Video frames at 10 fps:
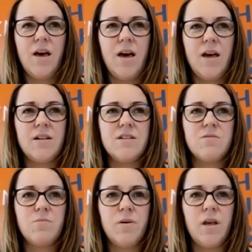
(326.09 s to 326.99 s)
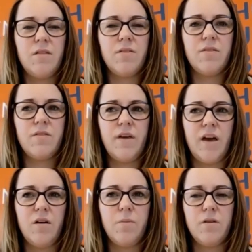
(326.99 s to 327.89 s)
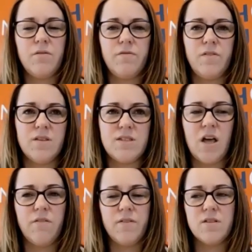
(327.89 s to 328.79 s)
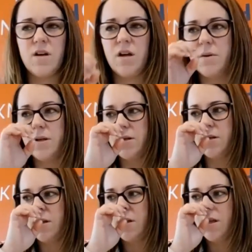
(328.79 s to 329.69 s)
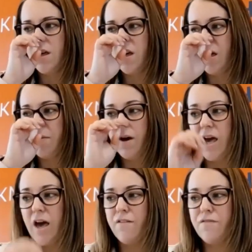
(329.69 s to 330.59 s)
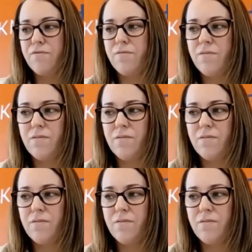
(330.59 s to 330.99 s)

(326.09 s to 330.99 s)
and with the help of yourself and Simon, I have